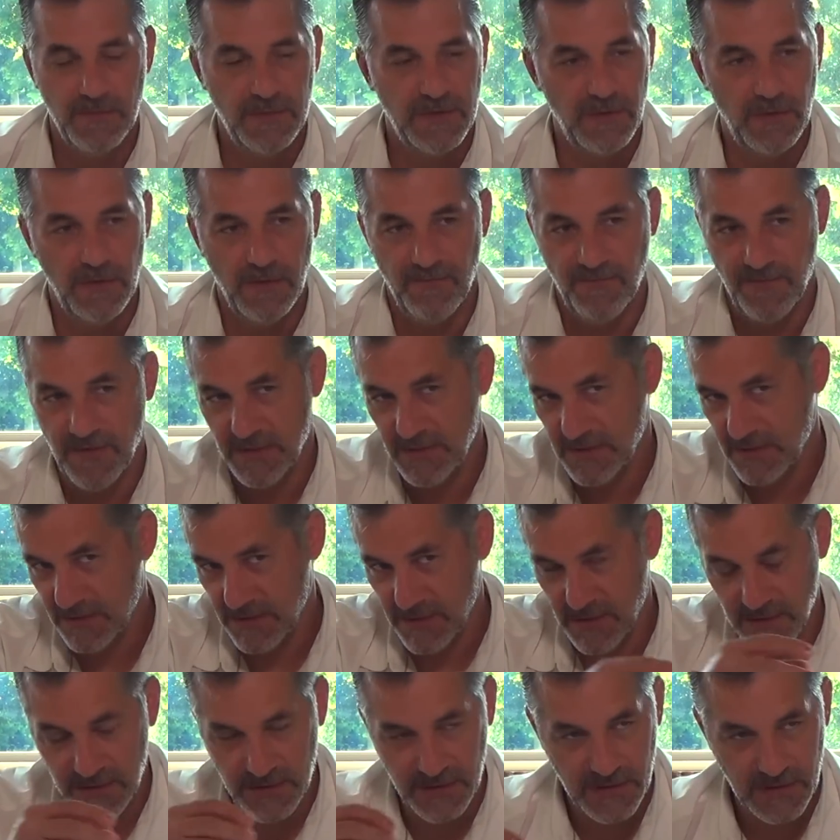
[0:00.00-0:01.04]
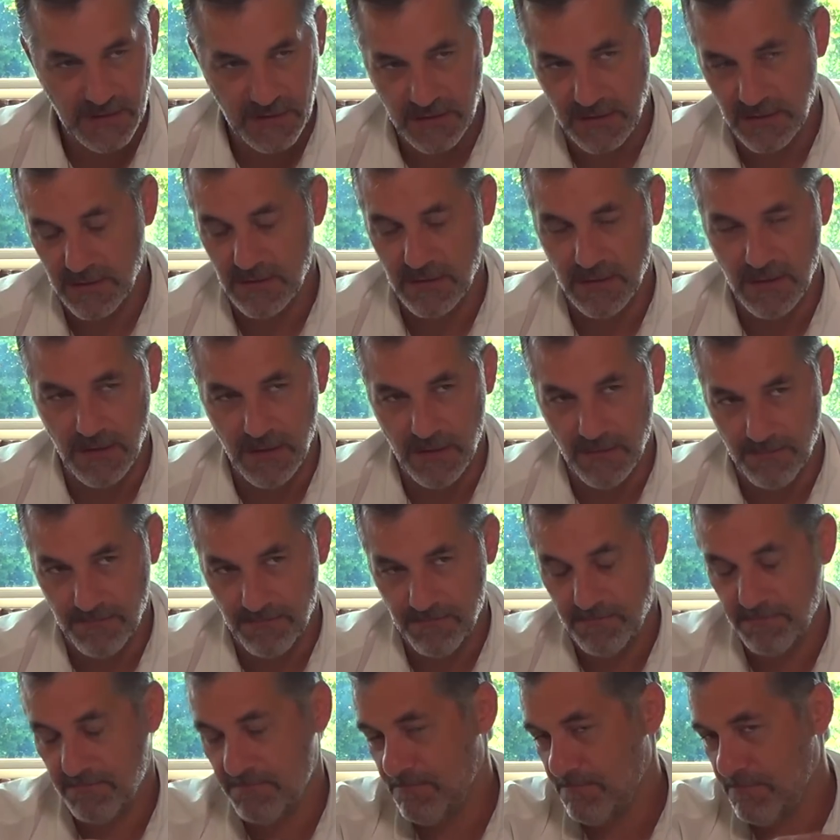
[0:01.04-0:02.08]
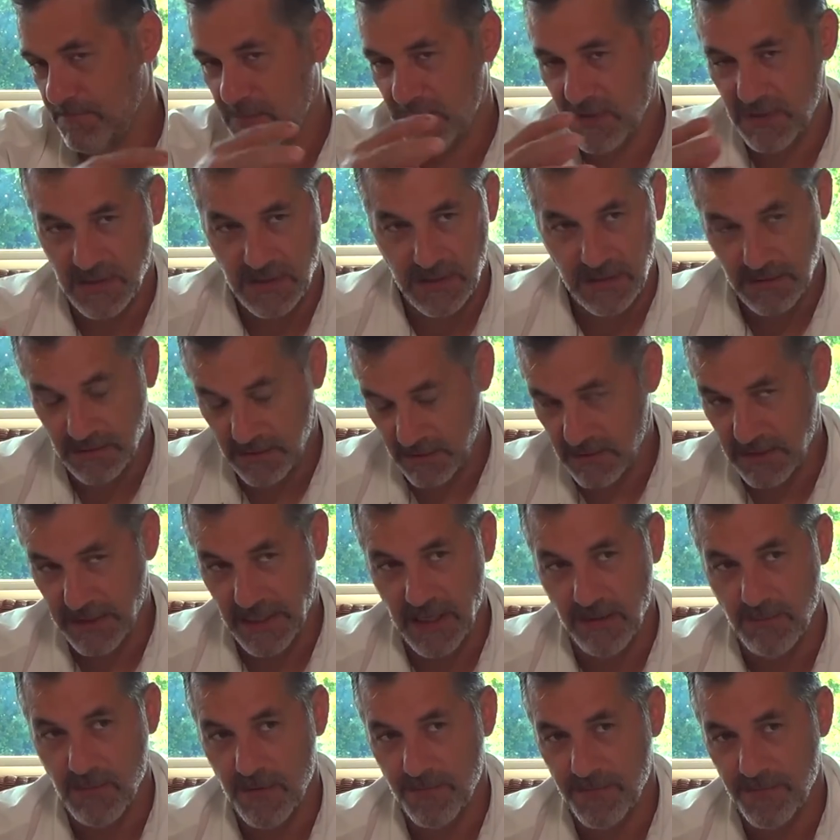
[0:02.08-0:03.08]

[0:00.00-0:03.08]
So eventually they just clam